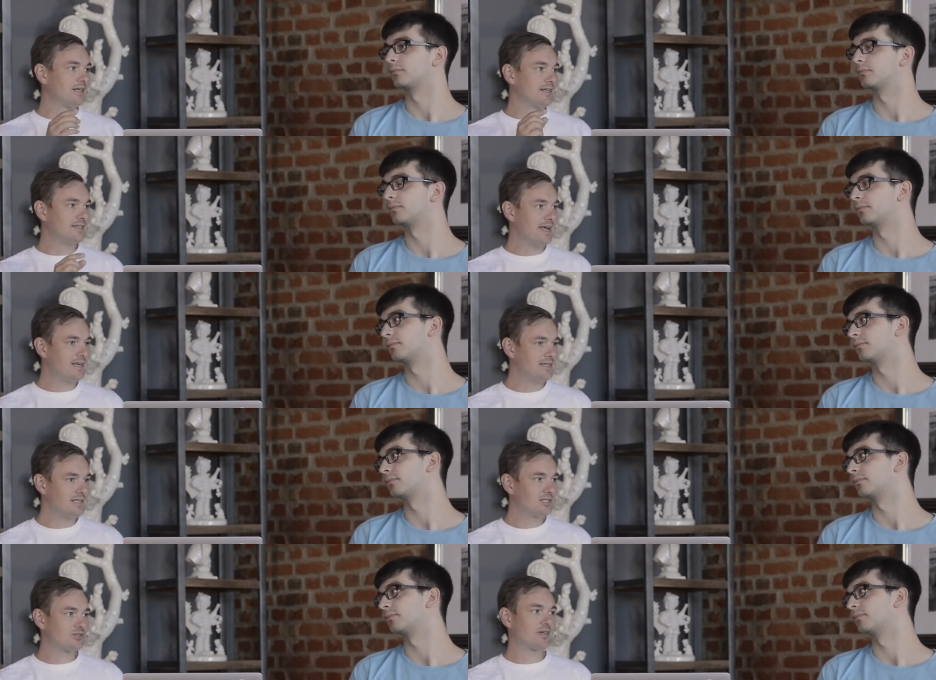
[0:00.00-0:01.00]
Speaker 1: they
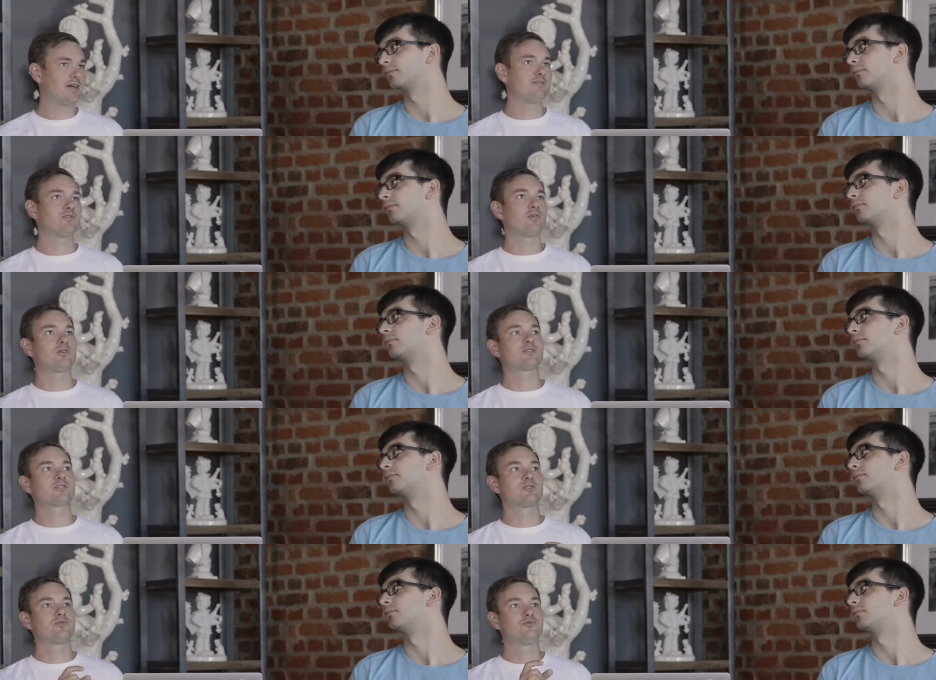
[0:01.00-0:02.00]
need to have
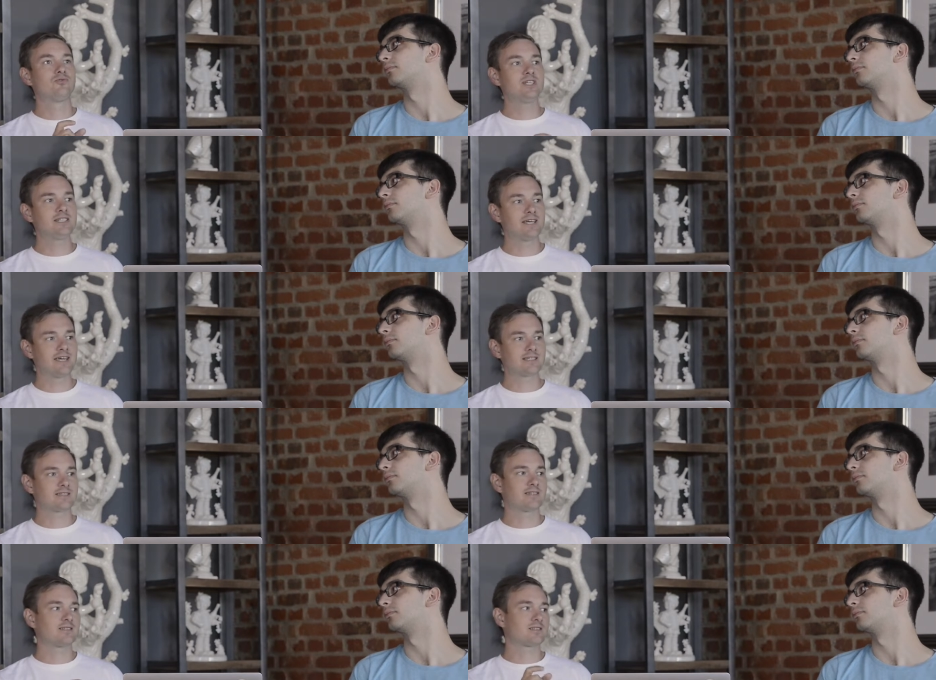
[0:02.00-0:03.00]
also read
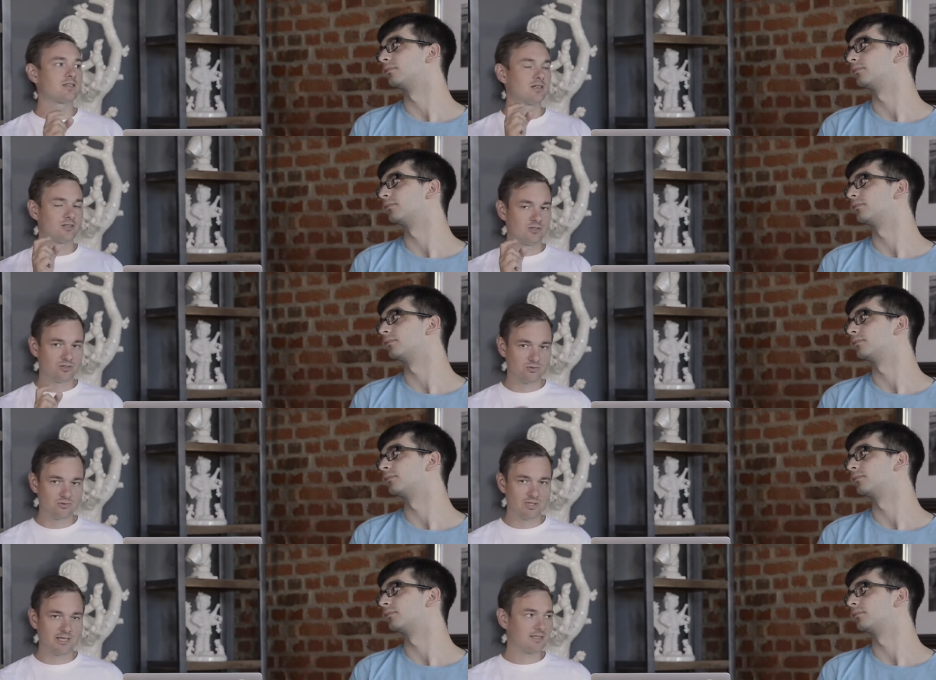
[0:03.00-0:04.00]
access
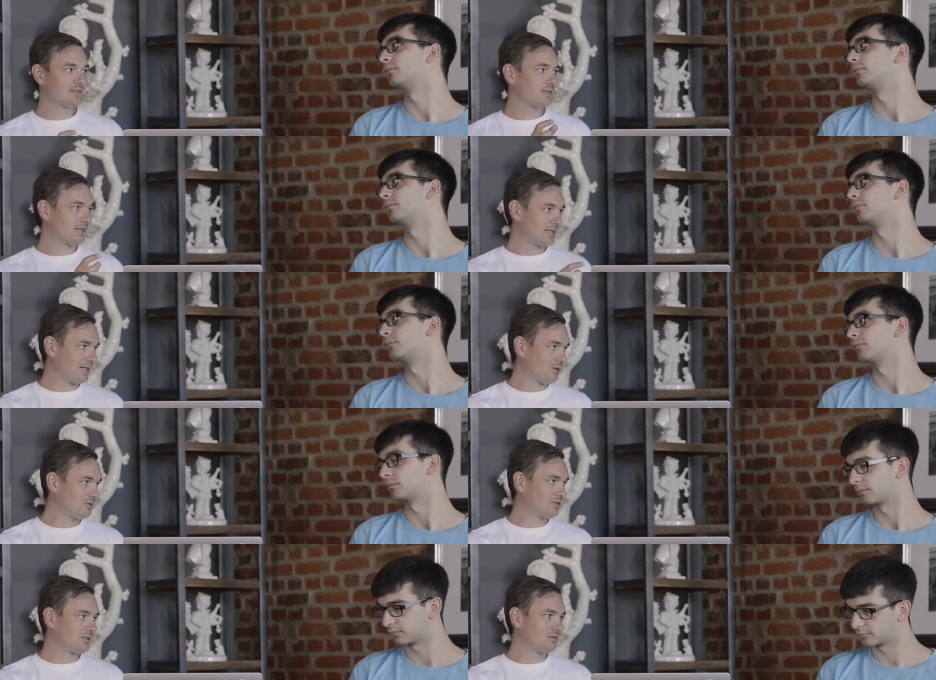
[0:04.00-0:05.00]
to that
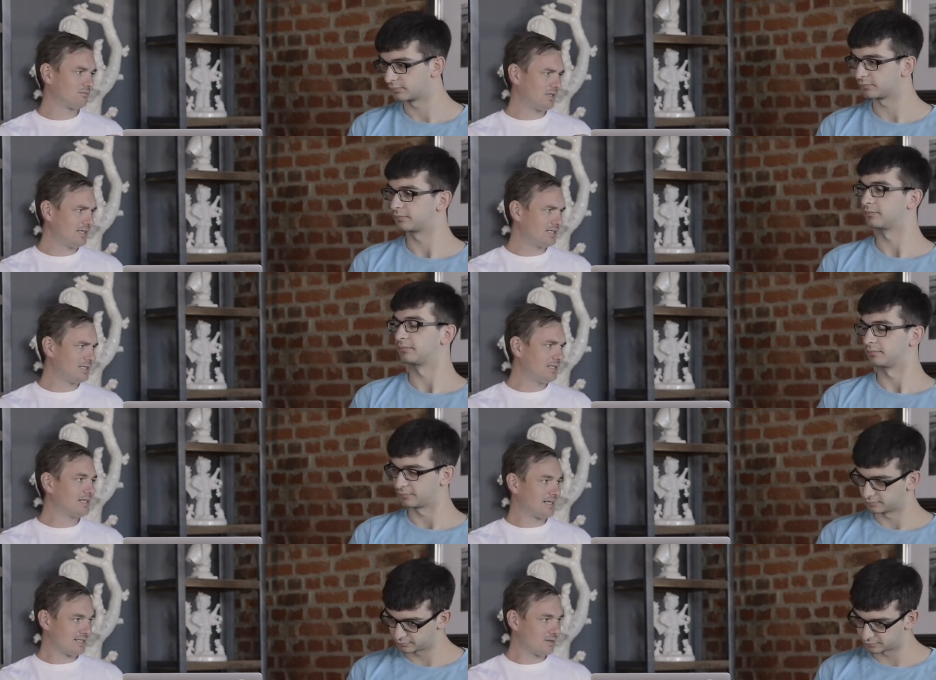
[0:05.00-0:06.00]
account ID,
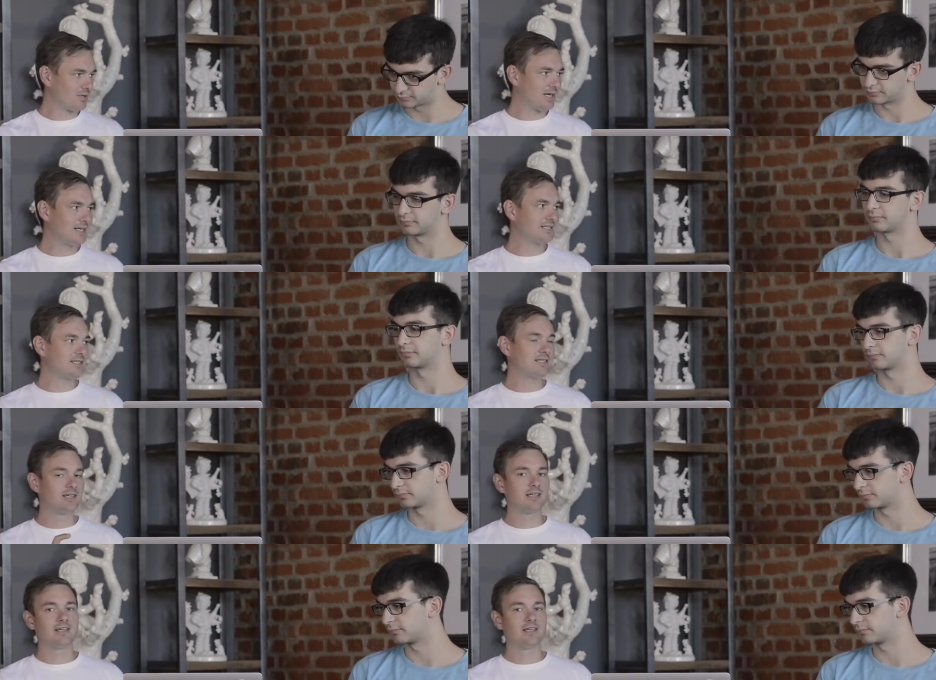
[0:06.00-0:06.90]
customer ID